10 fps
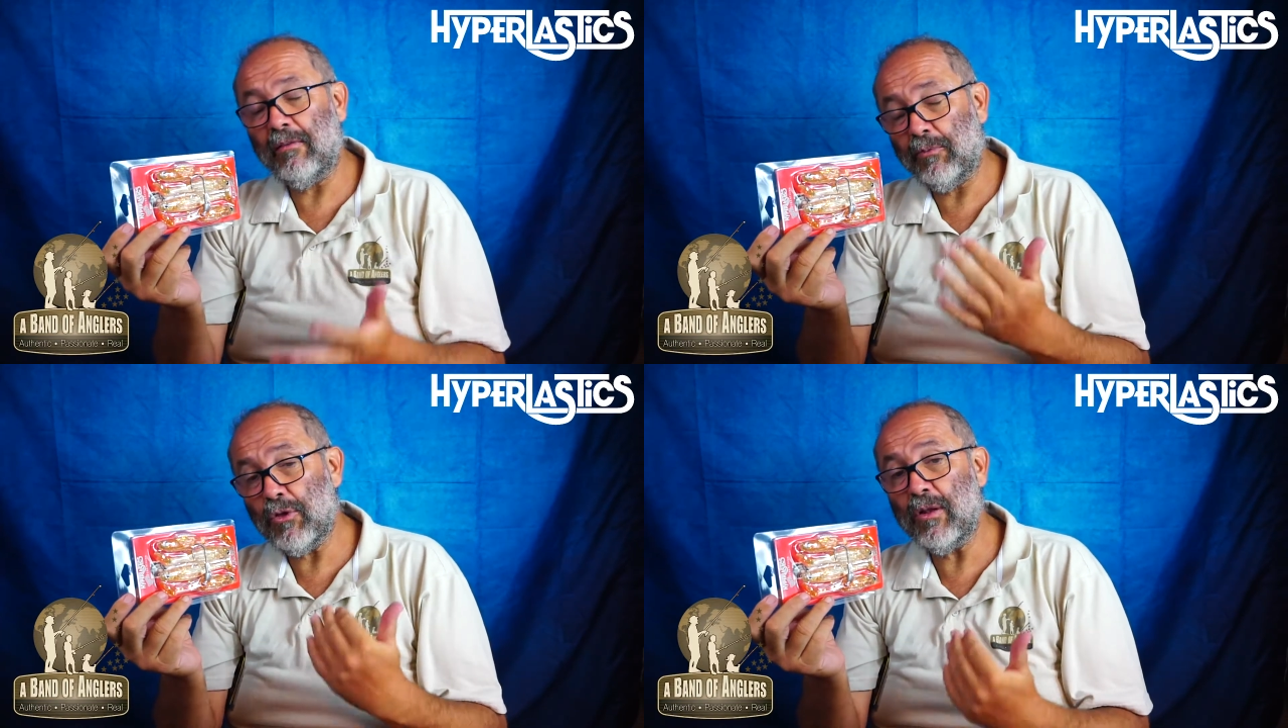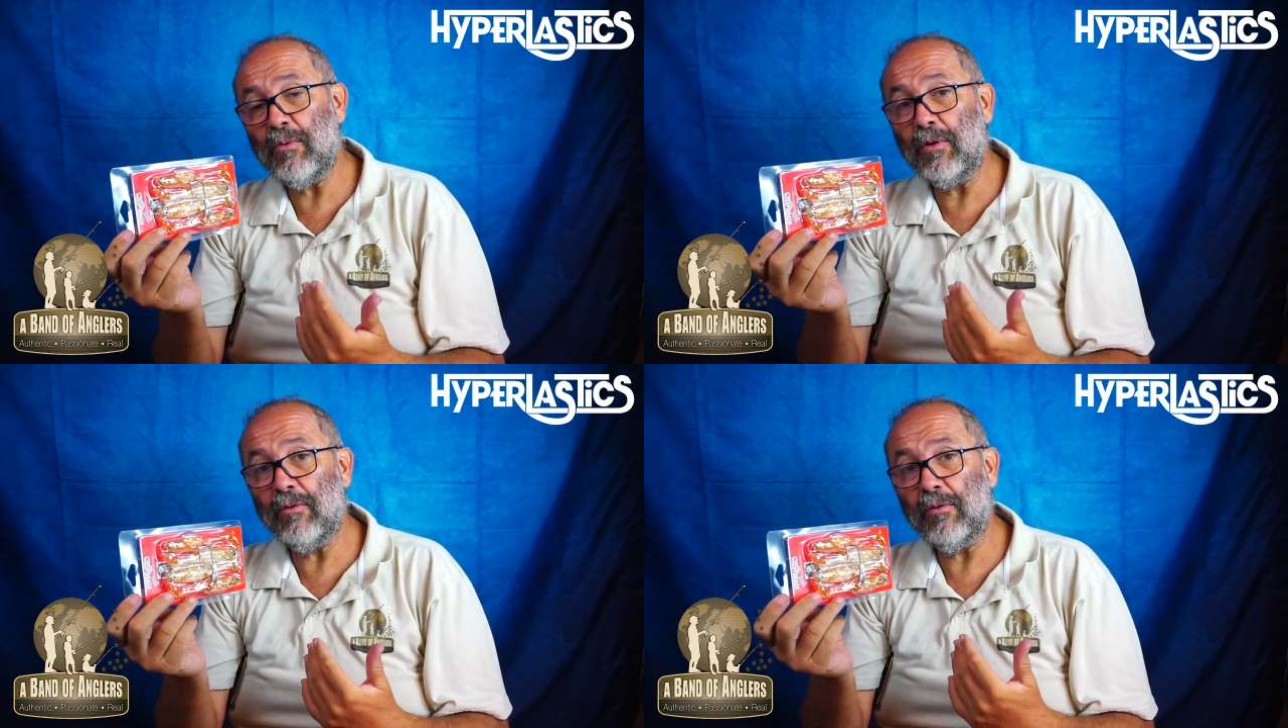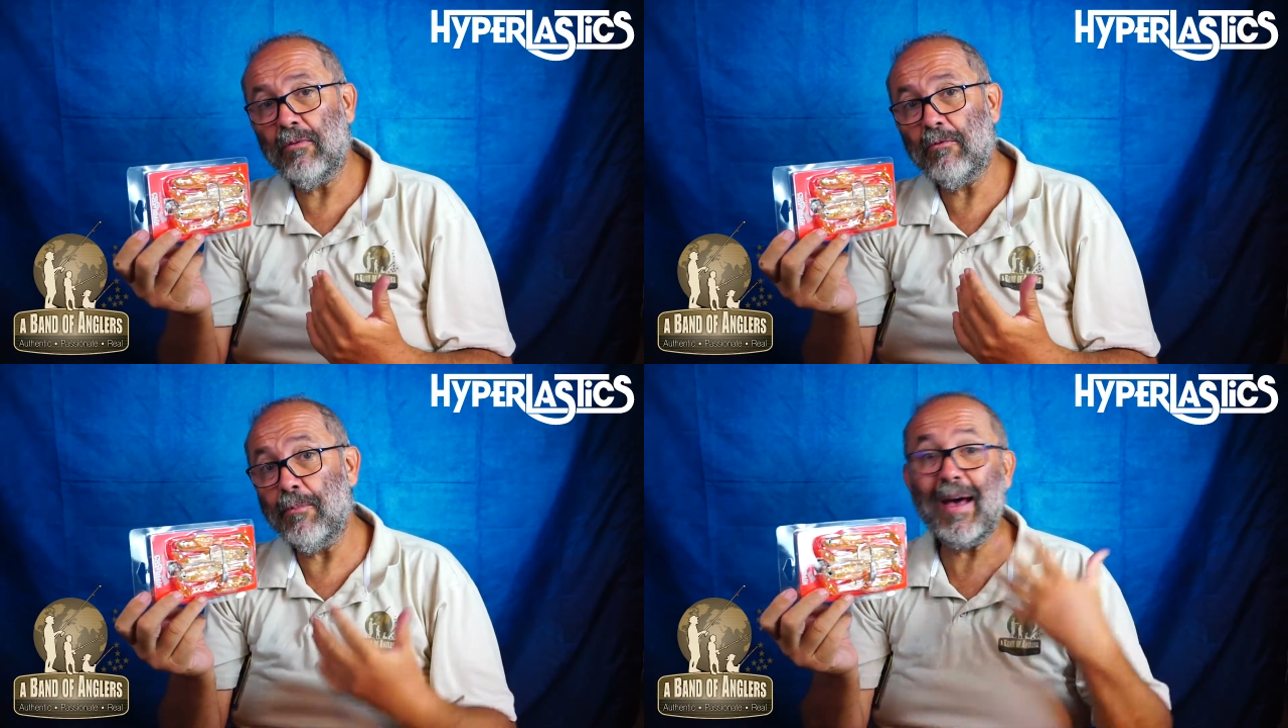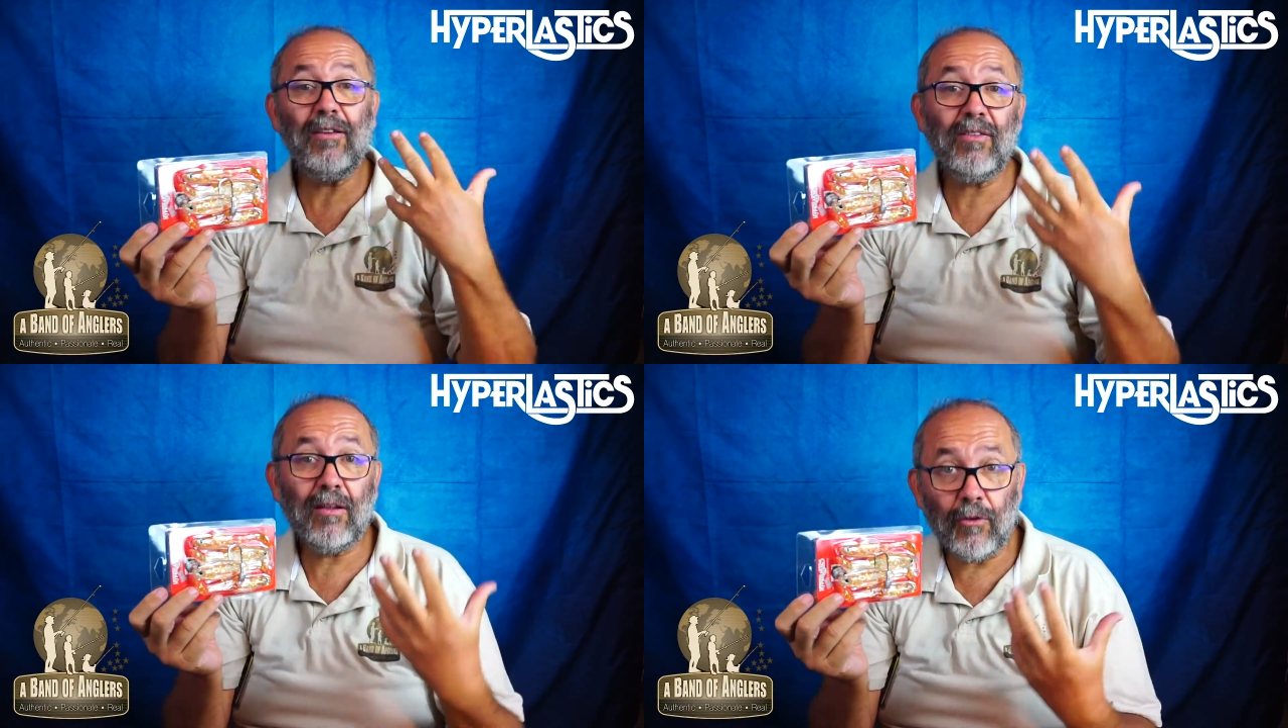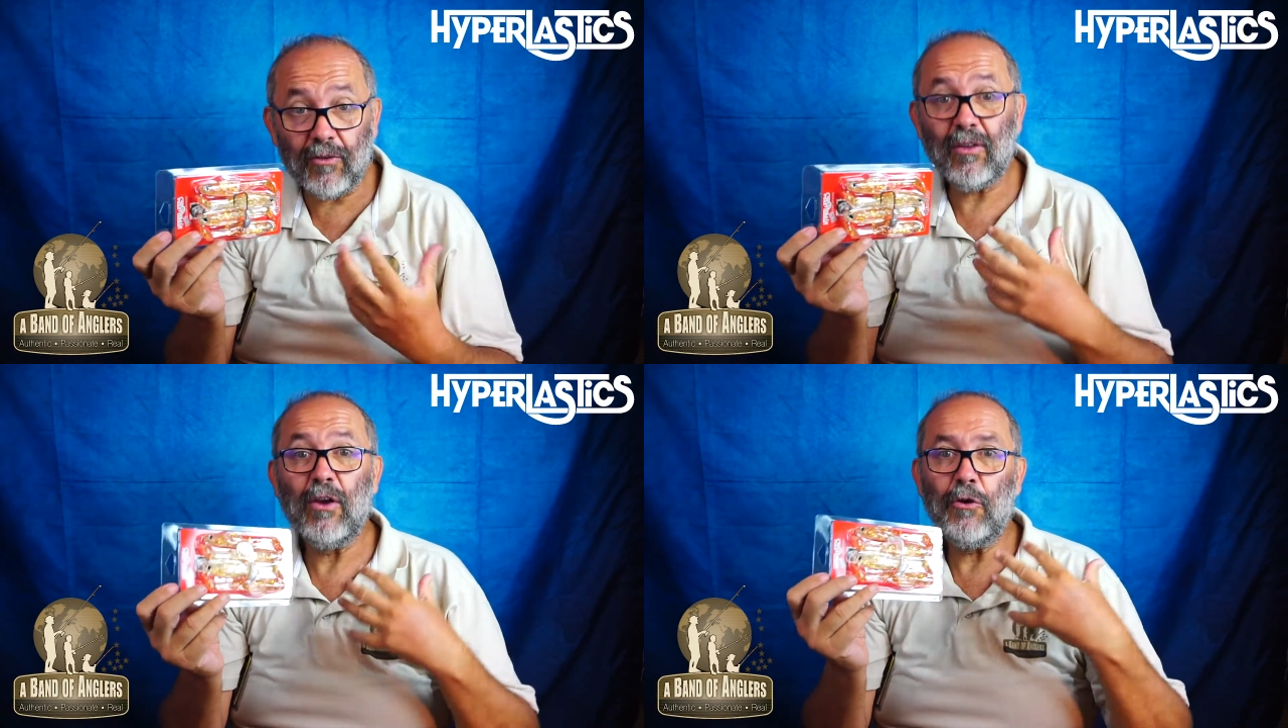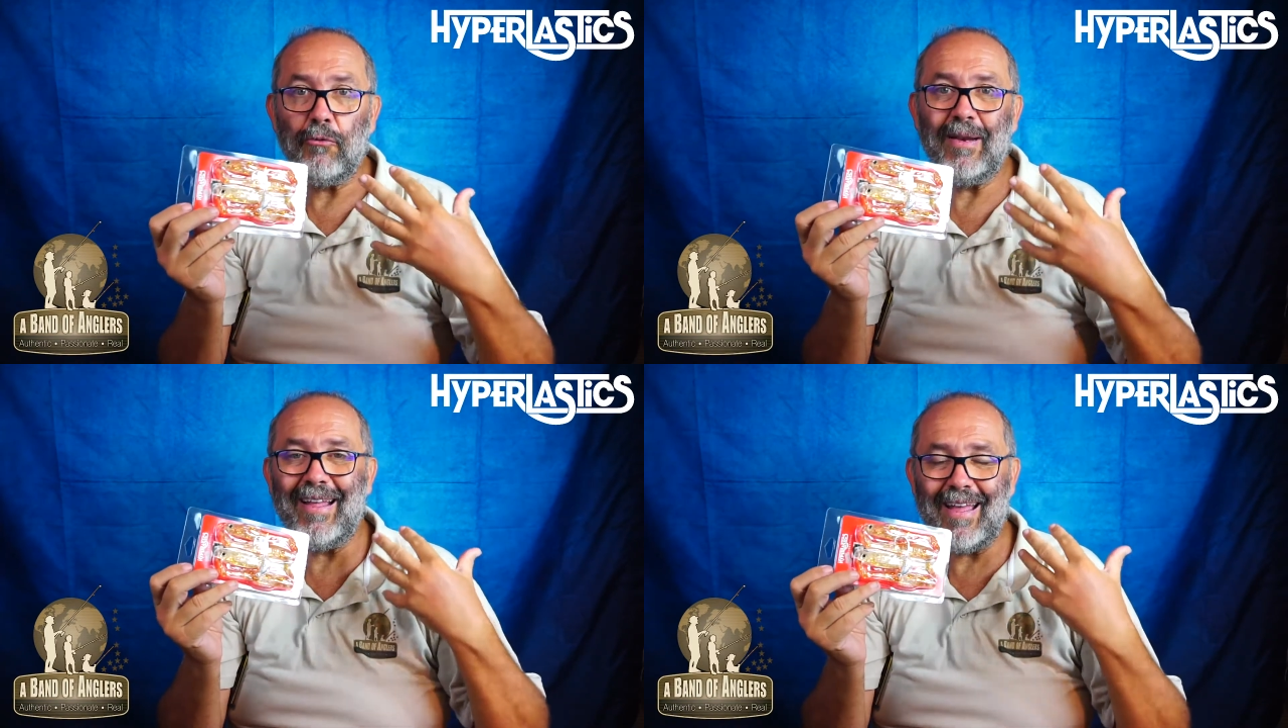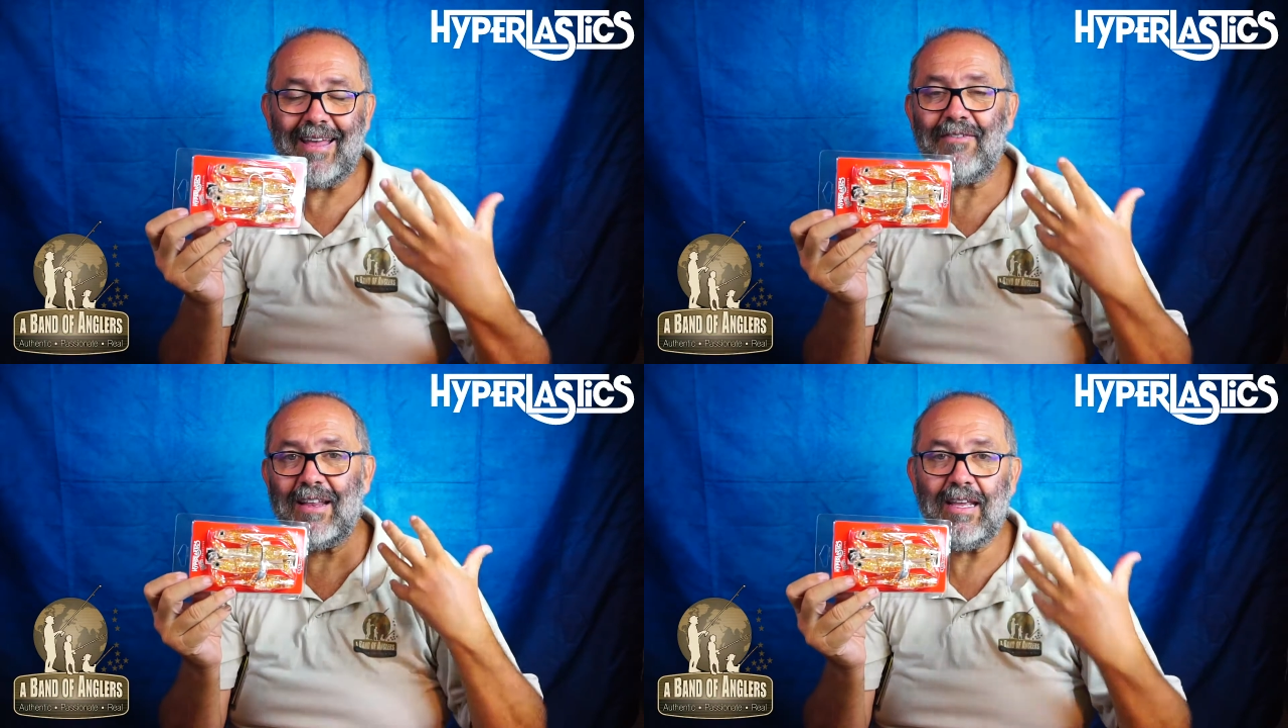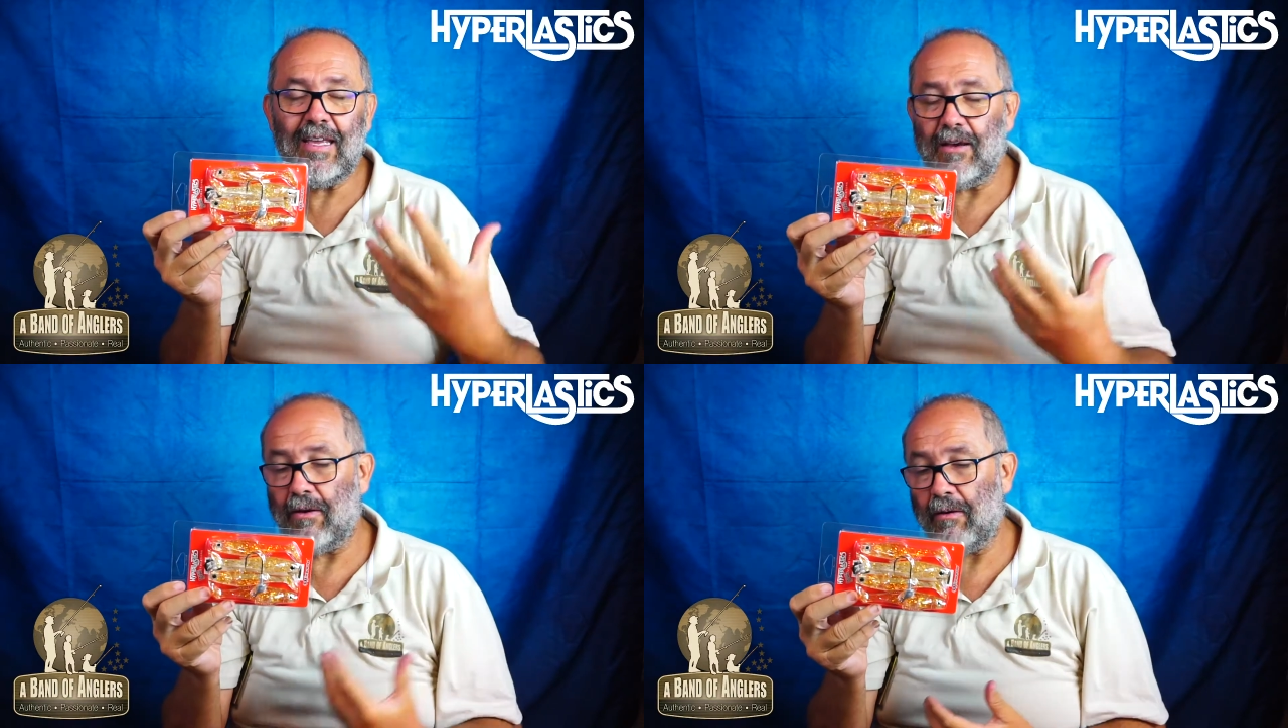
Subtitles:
especially when the bass are not really heavily